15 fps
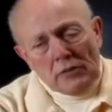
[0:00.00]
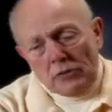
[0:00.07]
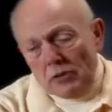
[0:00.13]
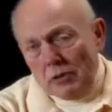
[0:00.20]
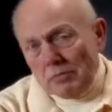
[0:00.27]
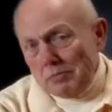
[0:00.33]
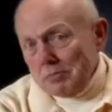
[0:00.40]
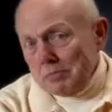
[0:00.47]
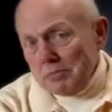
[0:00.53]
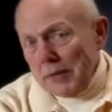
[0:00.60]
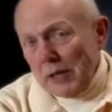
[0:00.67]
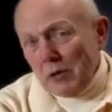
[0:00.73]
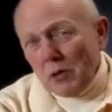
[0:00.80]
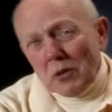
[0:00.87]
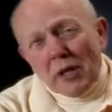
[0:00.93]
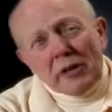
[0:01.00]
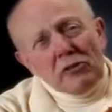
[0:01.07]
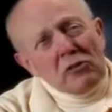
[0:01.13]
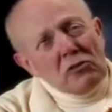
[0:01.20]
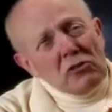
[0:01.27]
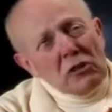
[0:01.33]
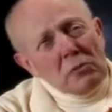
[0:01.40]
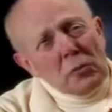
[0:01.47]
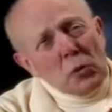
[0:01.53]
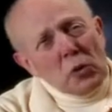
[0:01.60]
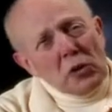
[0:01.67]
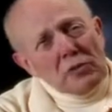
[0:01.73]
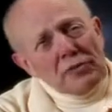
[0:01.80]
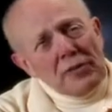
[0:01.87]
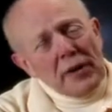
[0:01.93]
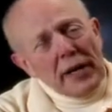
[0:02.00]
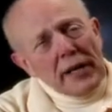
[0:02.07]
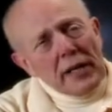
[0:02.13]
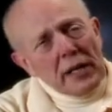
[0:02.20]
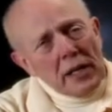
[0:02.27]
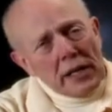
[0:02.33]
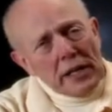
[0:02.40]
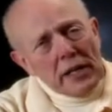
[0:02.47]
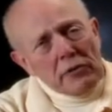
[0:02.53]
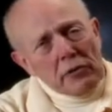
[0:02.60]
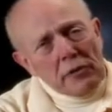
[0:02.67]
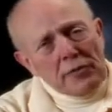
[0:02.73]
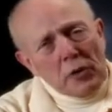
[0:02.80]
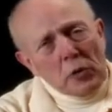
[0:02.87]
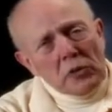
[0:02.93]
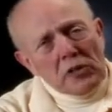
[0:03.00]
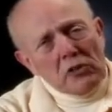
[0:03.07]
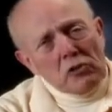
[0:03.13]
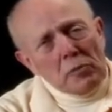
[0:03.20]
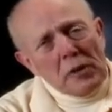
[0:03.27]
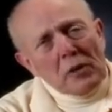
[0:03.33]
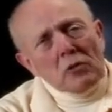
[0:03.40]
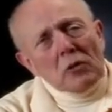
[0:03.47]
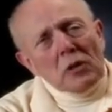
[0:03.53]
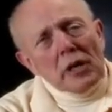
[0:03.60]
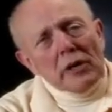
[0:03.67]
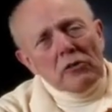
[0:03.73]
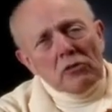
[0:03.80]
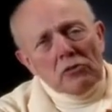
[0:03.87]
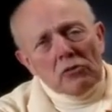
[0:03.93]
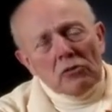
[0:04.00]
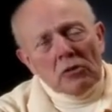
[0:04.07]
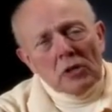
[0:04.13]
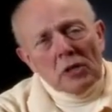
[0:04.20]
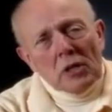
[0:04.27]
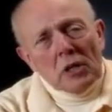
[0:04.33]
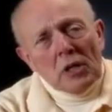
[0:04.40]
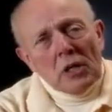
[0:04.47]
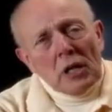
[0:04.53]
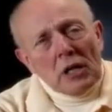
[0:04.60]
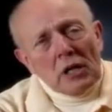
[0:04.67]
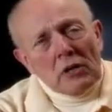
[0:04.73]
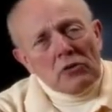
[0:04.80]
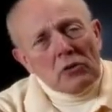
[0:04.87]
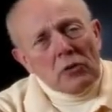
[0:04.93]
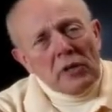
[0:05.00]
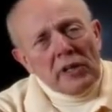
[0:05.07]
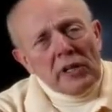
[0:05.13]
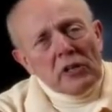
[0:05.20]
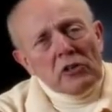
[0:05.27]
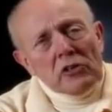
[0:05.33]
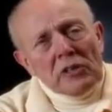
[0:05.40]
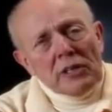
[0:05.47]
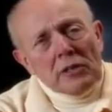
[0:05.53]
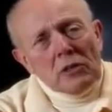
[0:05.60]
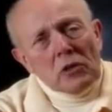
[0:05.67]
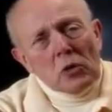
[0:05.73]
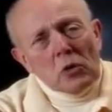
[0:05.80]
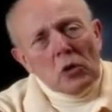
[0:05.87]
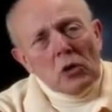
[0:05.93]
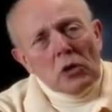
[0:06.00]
some medical licensing board finally revoked his medical license so that he couldn't no